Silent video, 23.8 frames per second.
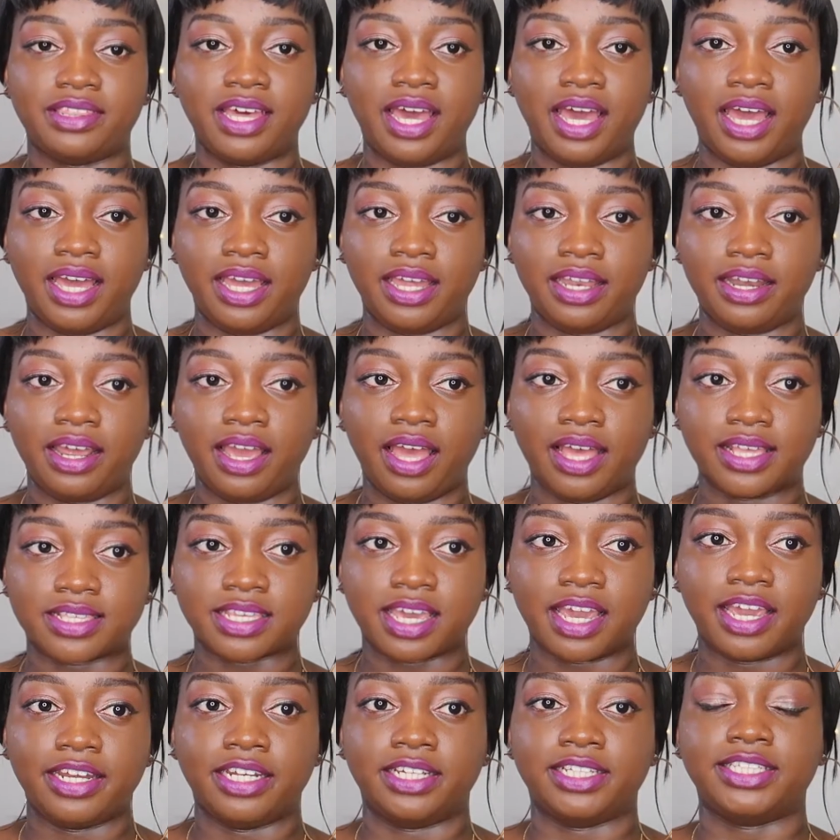that has
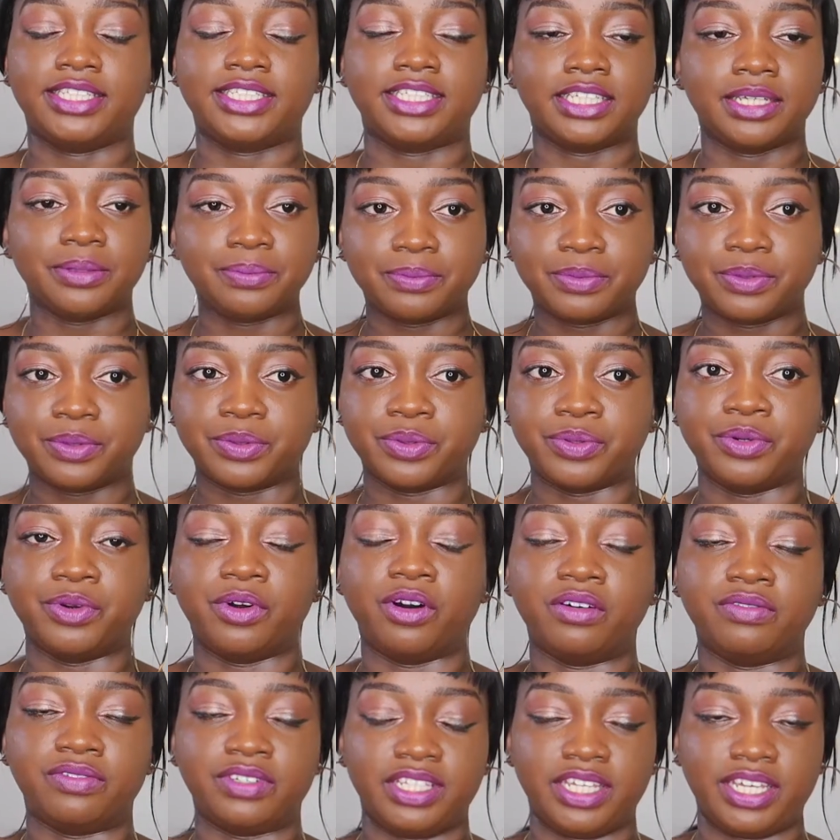kind of slipped through
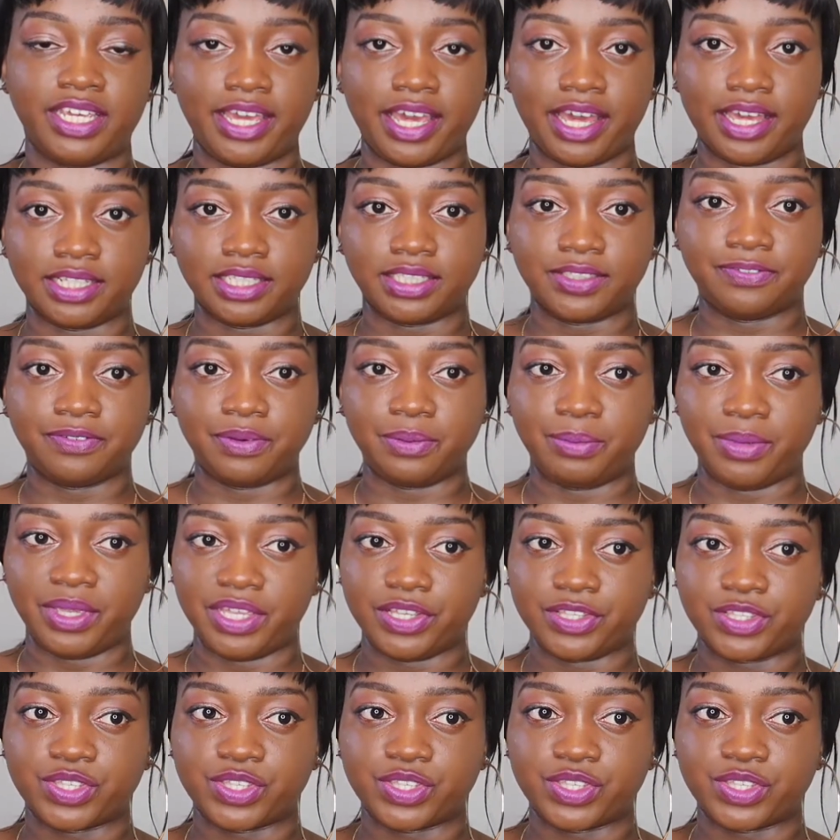over the years for me,